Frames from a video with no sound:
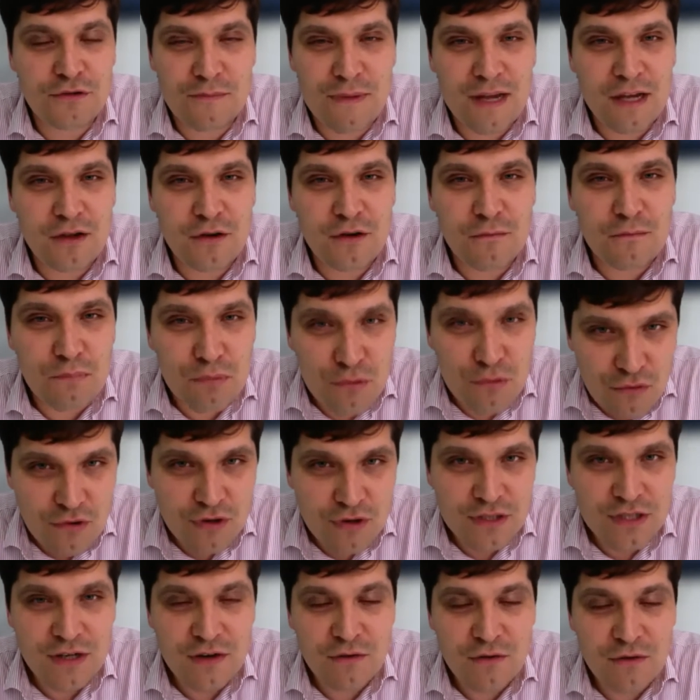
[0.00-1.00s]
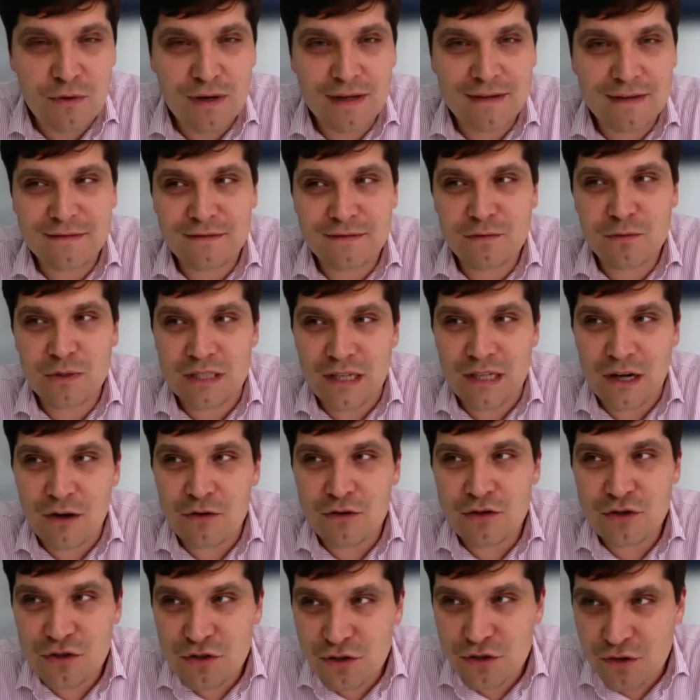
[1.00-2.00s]
make you bored with our
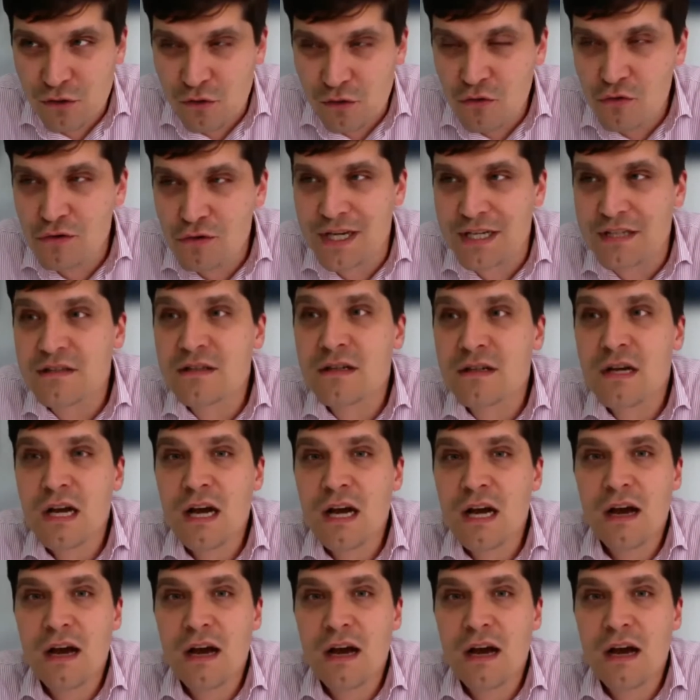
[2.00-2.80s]
stories.